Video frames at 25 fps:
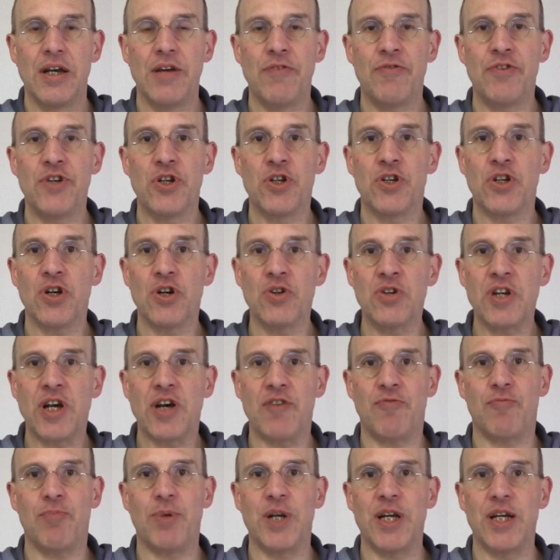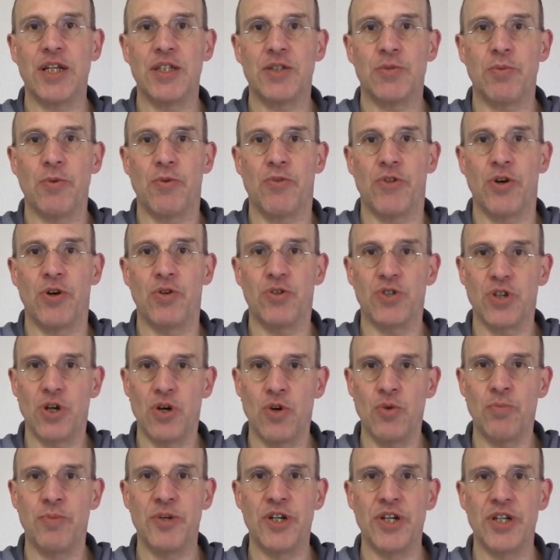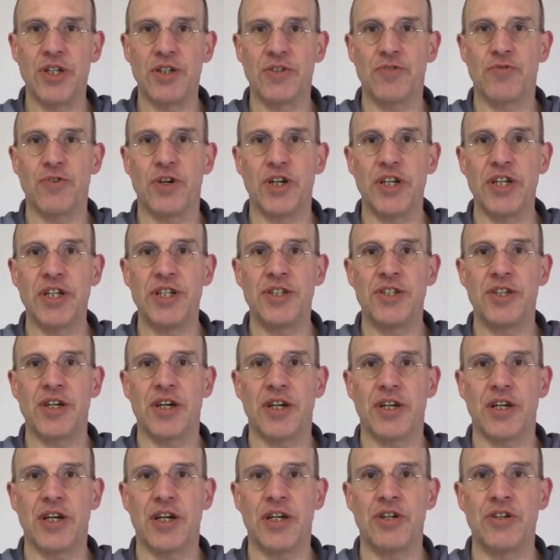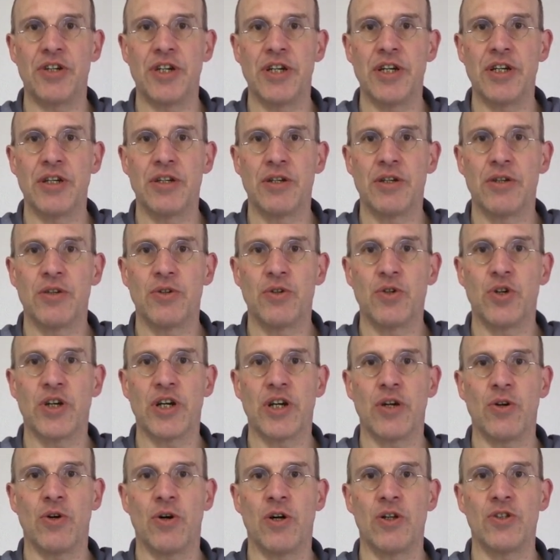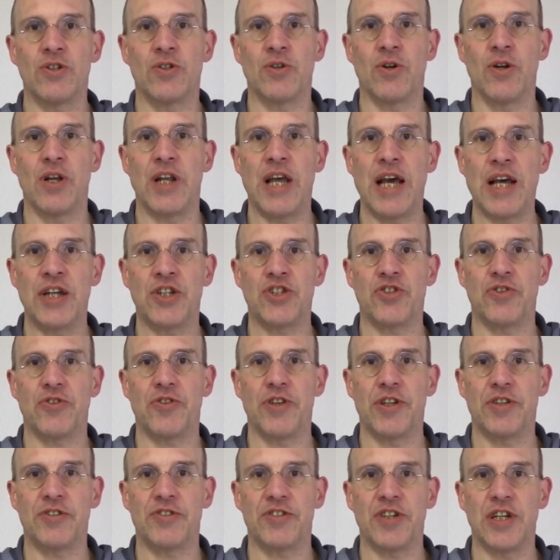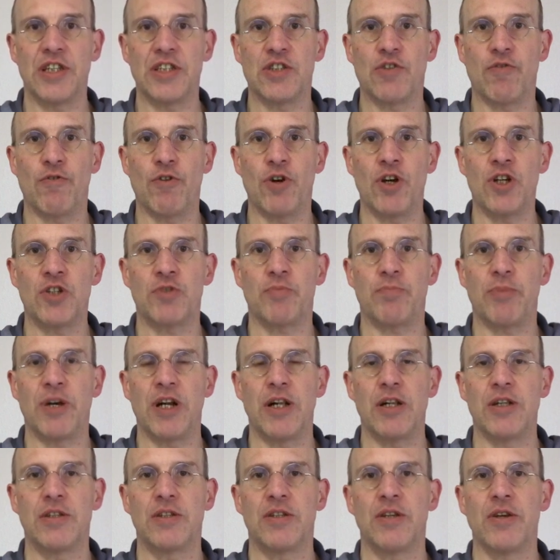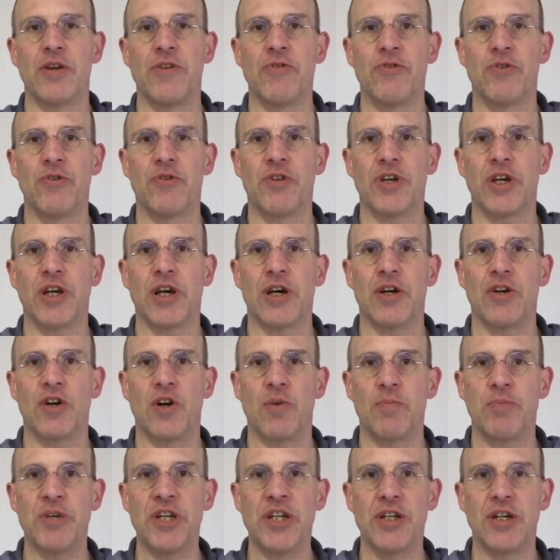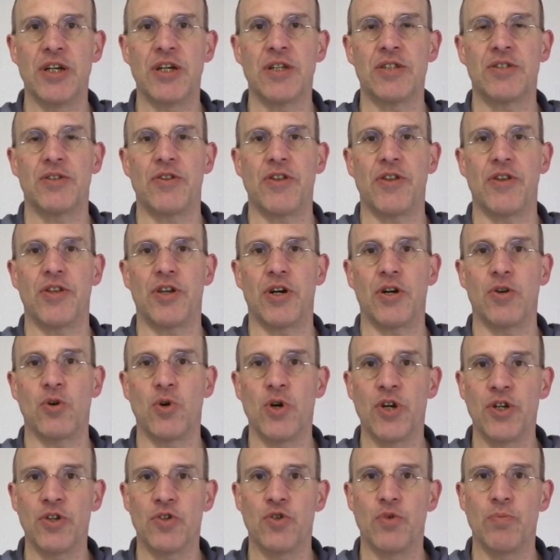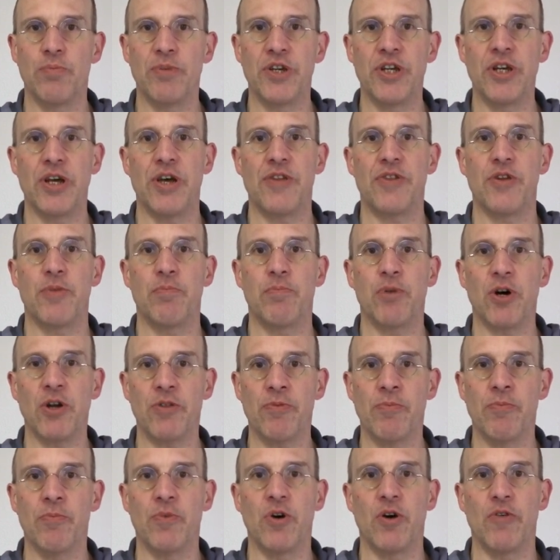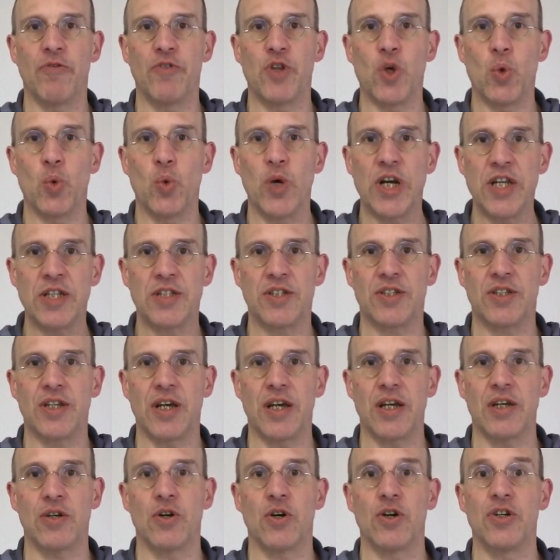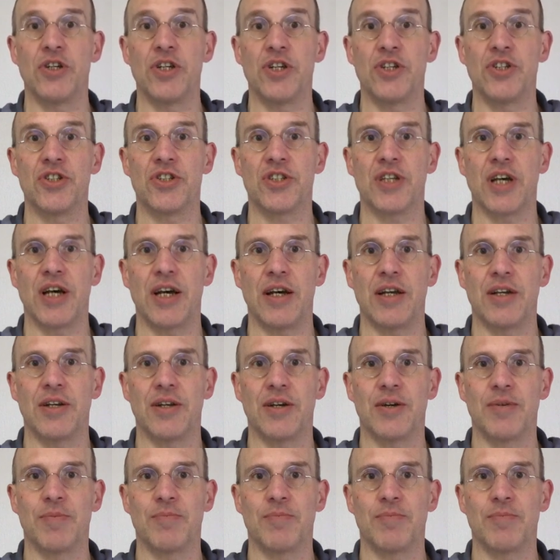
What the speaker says: If you don't have plates with those openings for easier carrying, you can also latch the transverse belt into the carabiners that are going to be at the bottom of the weight stack on each side.